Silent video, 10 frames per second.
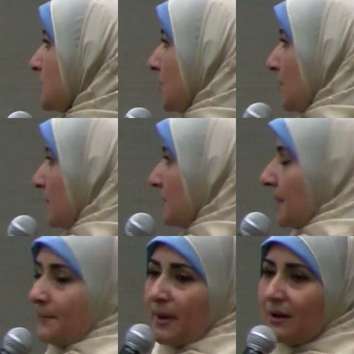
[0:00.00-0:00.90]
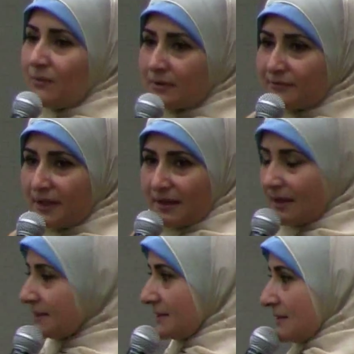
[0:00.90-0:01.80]
So the power of the
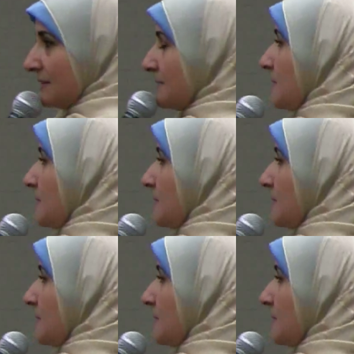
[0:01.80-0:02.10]
light here